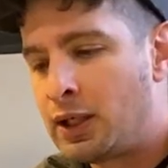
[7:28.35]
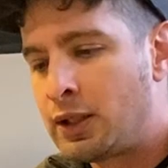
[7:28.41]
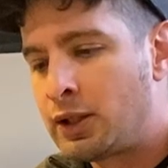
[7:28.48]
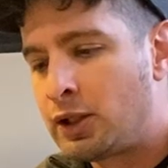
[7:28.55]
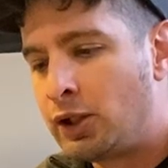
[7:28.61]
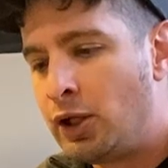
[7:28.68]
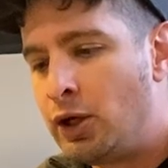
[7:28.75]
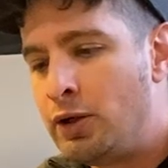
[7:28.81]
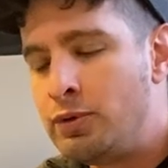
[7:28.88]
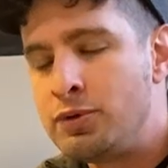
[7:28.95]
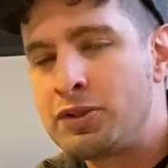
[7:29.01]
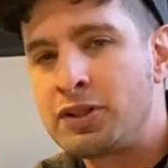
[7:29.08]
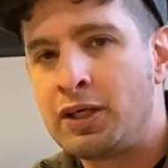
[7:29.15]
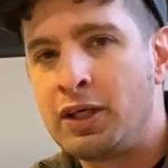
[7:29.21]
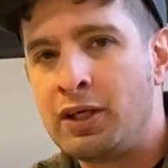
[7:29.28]
clones
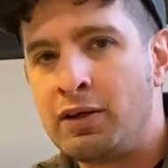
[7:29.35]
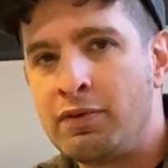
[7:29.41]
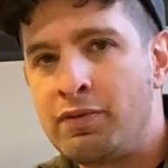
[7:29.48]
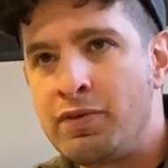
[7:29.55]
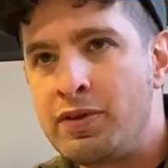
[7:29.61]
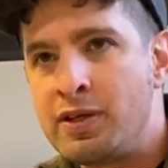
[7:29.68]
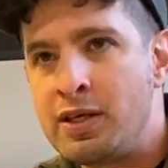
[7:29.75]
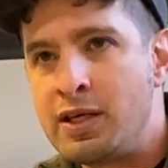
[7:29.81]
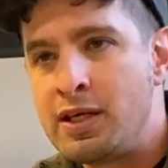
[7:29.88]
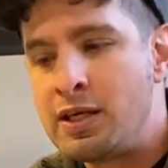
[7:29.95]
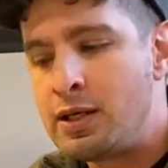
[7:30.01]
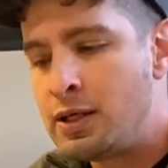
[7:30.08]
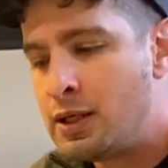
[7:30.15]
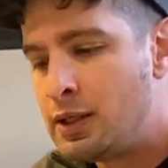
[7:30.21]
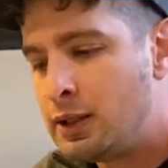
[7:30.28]
of
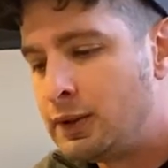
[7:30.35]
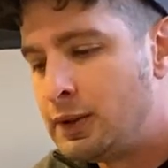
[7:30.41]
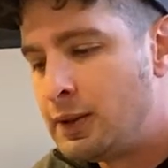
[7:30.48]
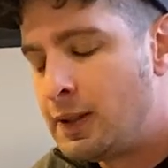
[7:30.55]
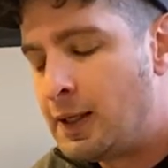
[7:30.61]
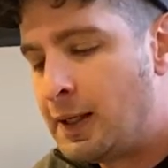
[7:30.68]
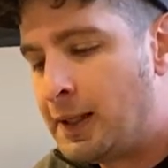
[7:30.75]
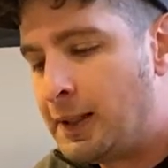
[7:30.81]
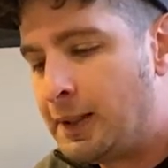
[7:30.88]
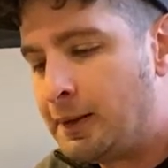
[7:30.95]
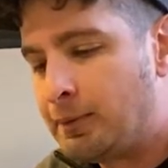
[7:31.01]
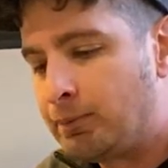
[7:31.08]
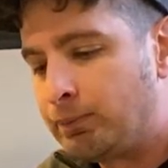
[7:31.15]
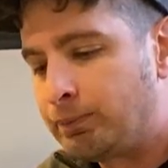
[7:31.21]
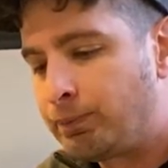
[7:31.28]
the
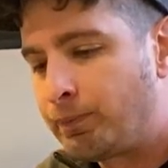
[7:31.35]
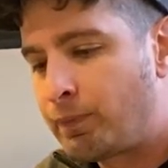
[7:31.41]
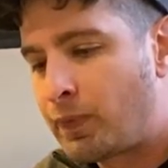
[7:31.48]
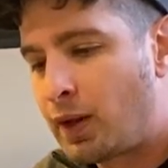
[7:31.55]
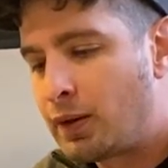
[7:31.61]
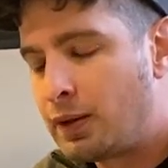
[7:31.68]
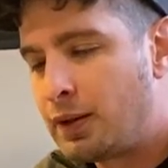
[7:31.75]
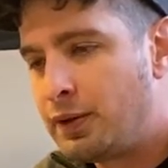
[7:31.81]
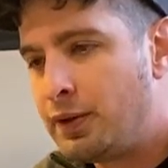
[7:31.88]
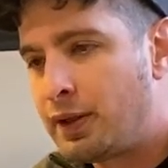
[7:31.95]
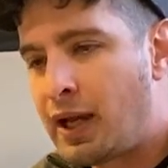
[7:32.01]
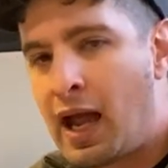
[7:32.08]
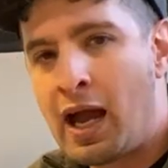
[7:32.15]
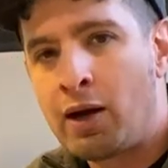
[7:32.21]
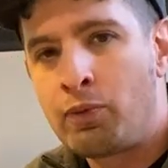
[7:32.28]

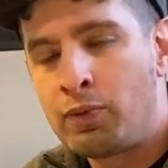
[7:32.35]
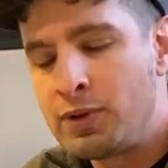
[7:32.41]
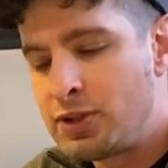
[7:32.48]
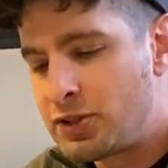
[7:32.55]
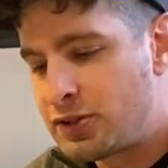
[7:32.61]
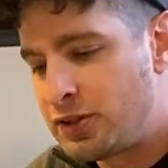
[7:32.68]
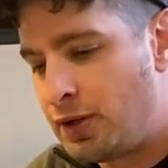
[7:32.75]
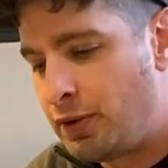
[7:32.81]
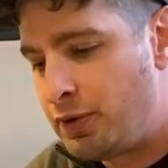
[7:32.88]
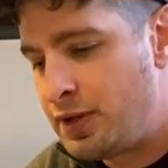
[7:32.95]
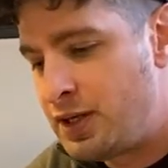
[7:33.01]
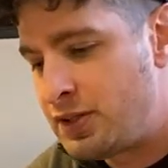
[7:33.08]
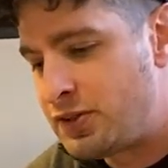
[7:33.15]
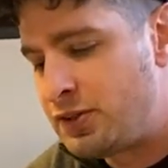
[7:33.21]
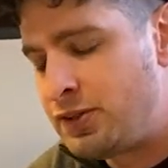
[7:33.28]
CAC ones. So
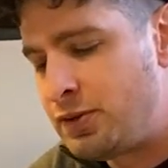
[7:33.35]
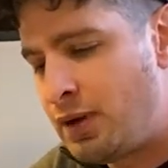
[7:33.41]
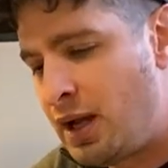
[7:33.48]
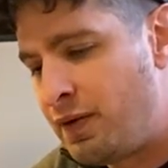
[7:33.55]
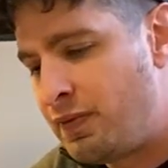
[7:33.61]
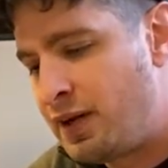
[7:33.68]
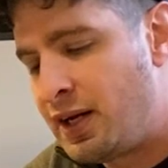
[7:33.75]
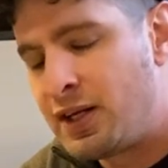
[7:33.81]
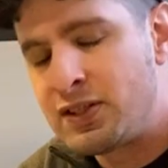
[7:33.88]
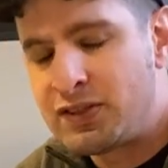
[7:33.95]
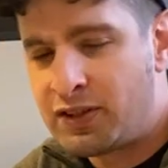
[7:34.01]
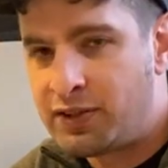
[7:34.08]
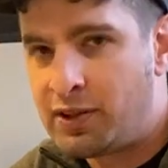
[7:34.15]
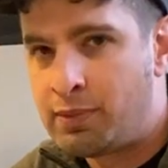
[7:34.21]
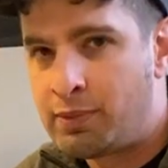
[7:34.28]
these do have an
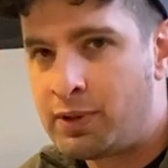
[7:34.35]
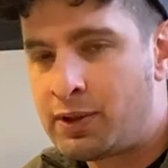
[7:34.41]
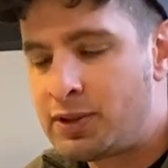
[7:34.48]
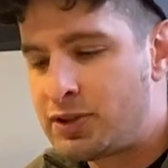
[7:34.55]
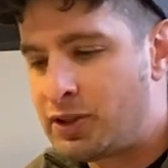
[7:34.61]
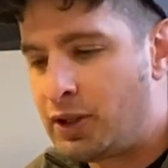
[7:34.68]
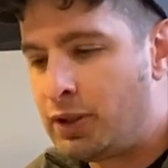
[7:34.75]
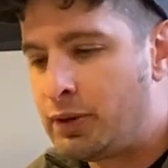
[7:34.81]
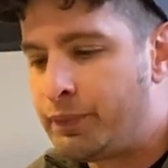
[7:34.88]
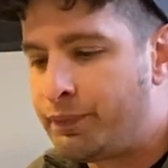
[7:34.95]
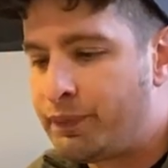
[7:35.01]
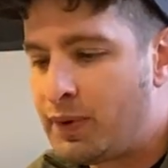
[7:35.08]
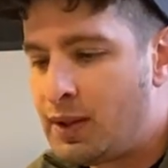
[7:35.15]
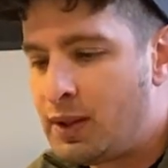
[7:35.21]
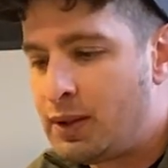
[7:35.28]
NSN number. So
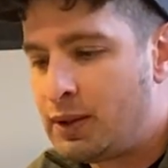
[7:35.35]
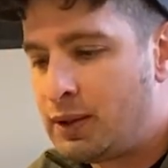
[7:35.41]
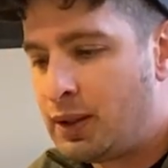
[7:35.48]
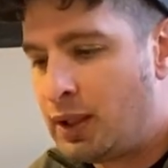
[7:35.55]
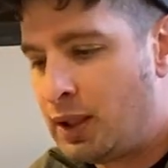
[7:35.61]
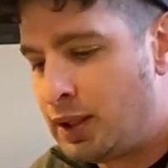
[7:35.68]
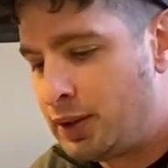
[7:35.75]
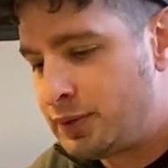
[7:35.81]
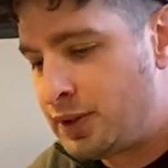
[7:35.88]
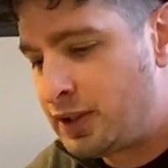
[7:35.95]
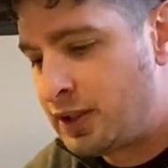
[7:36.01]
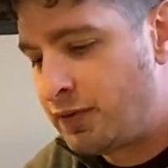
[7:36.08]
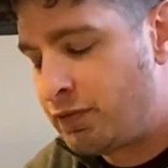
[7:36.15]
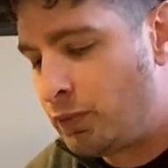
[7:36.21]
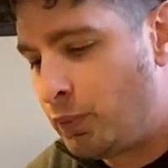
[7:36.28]
take
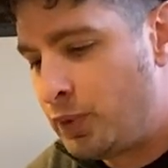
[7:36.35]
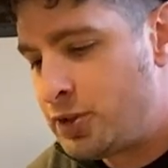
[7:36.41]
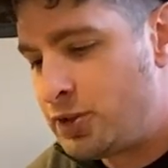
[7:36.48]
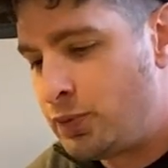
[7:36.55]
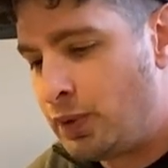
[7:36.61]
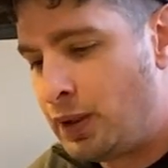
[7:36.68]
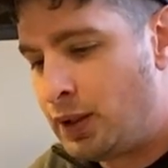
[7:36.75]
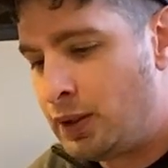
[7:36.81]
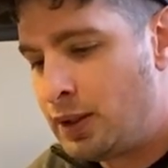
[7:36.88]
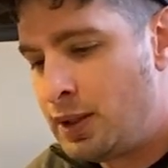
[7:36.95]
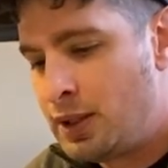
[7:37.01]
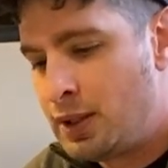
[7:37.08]
that for what you will.